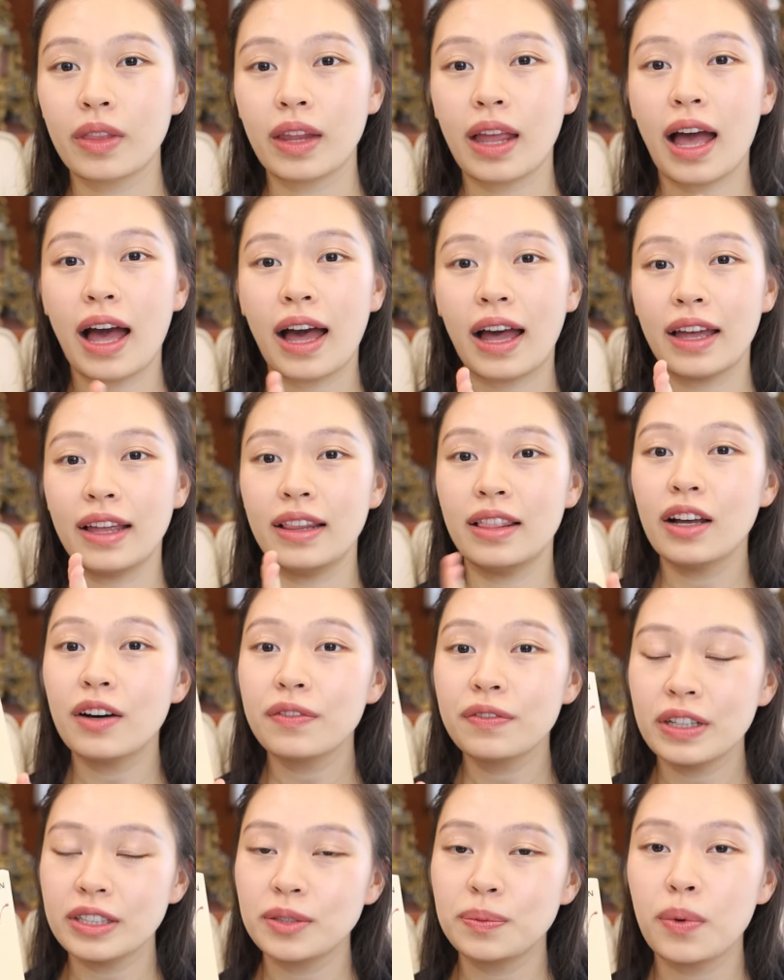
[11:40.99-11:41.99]
I
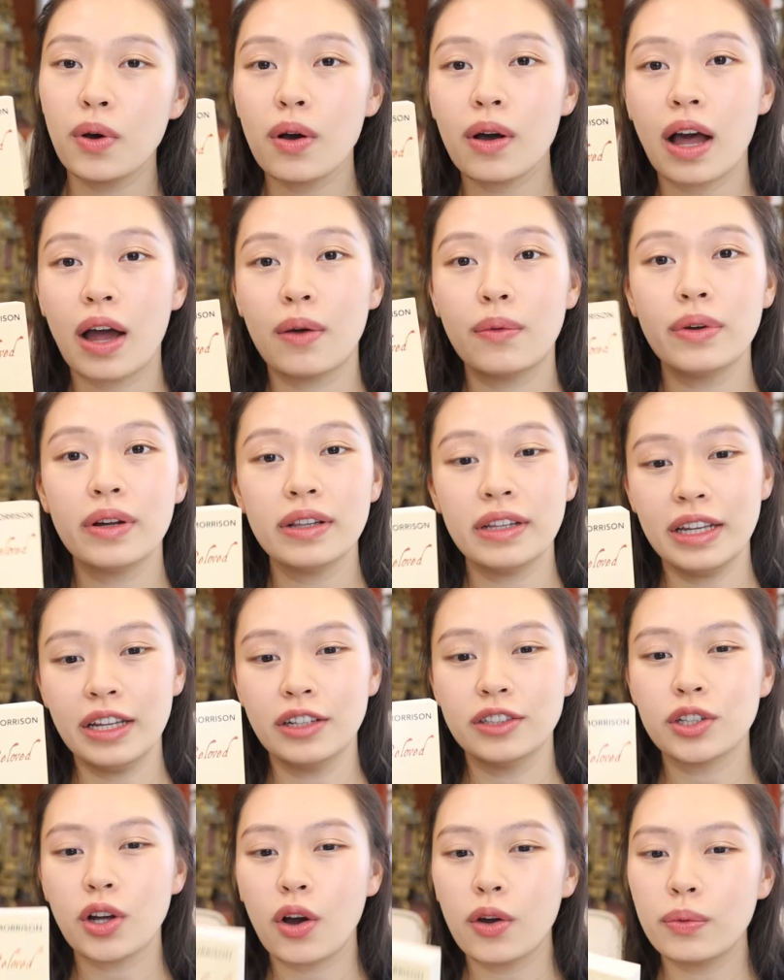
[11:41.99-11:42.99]
love this book. I really
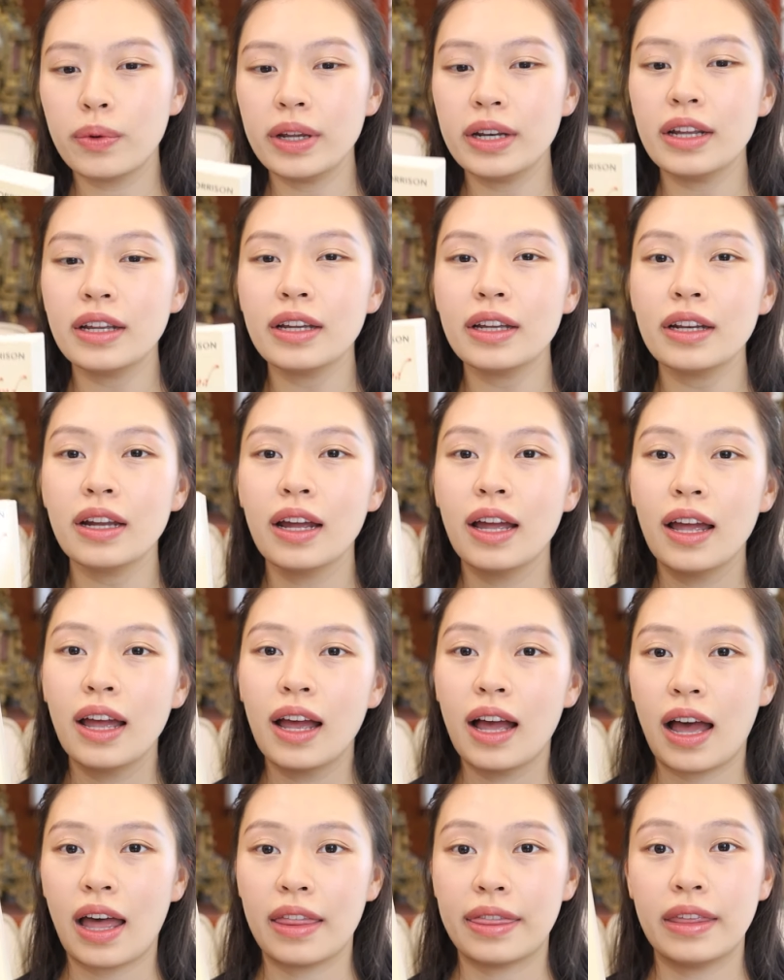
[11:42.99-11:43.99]
enjoy reading it.
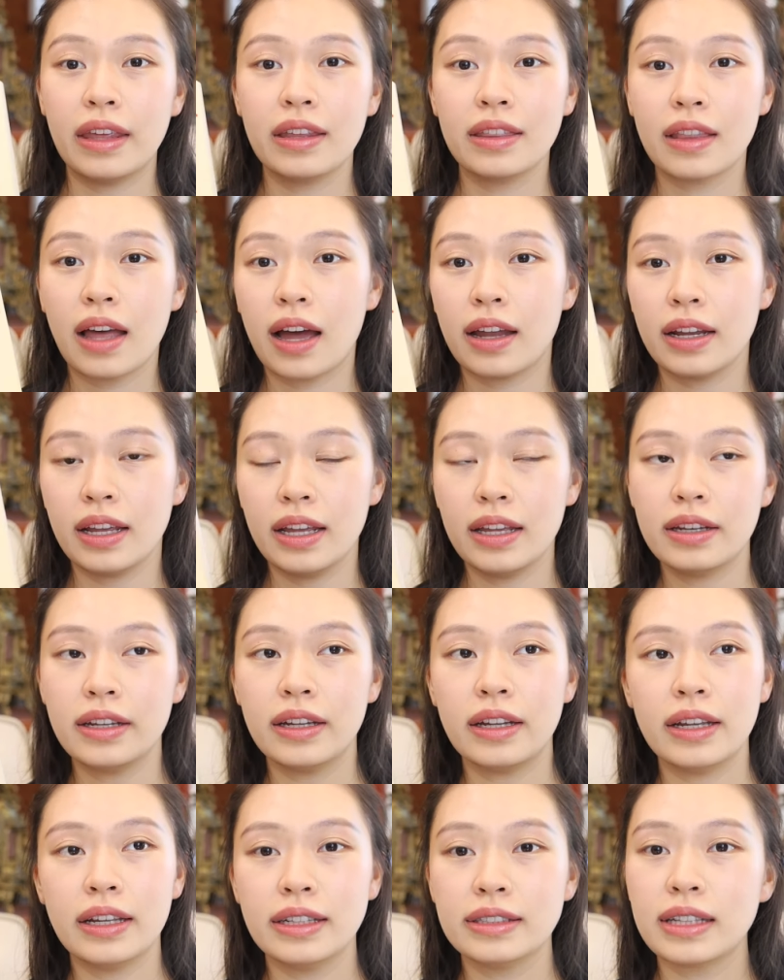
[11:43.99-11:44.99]
I think that it
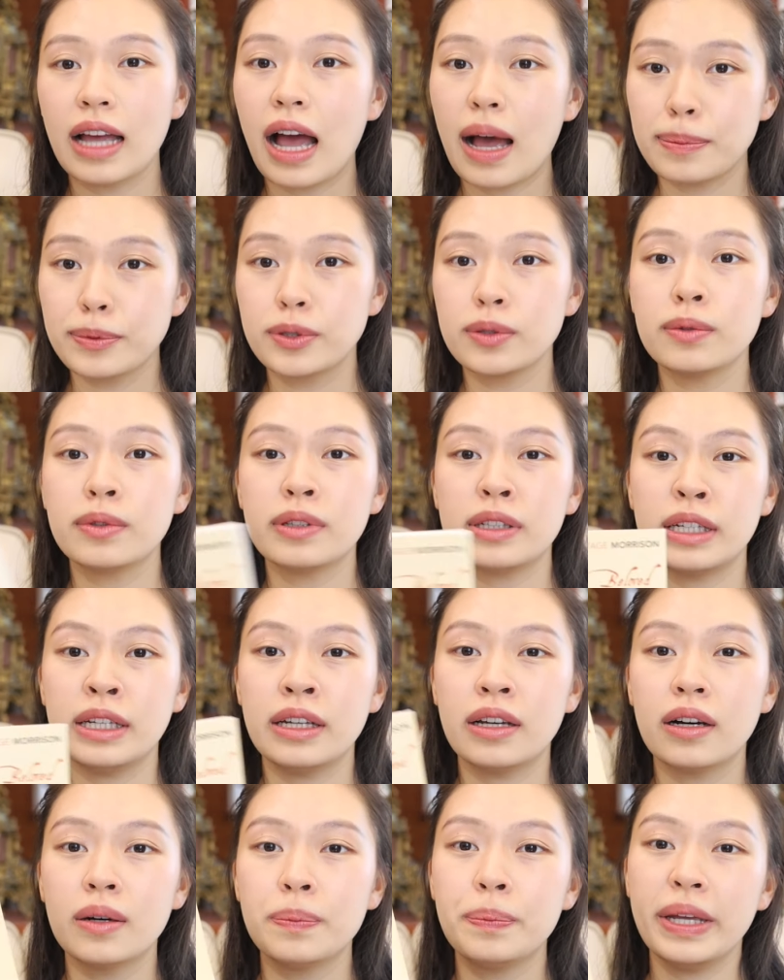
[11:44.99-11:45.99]
is
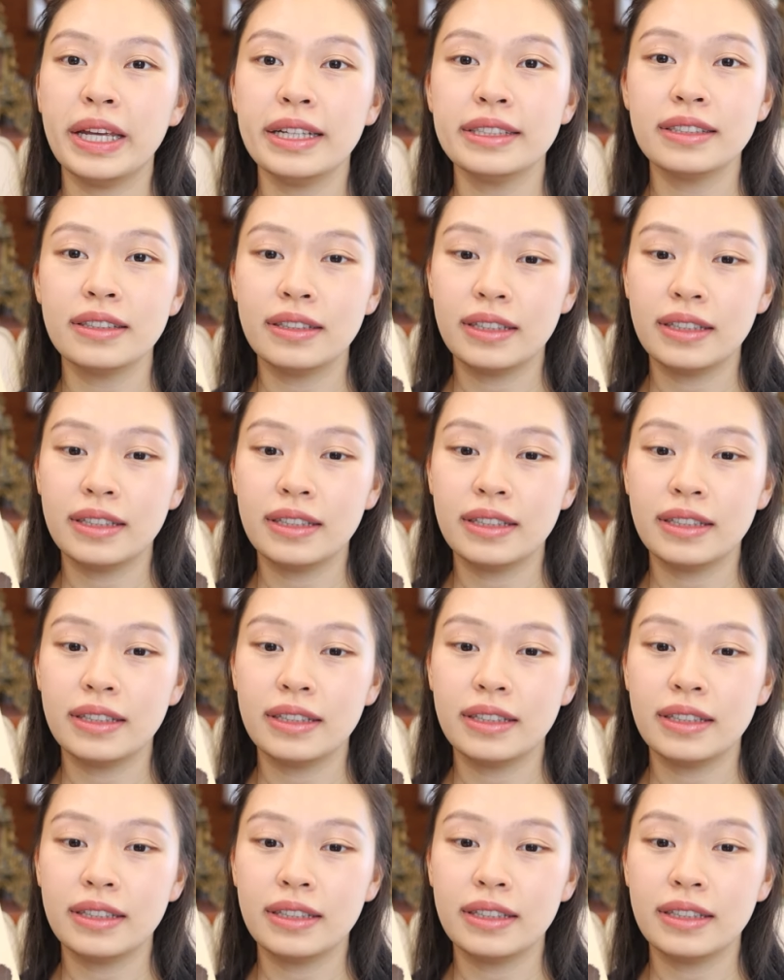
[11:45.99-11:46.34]
absolutely a piece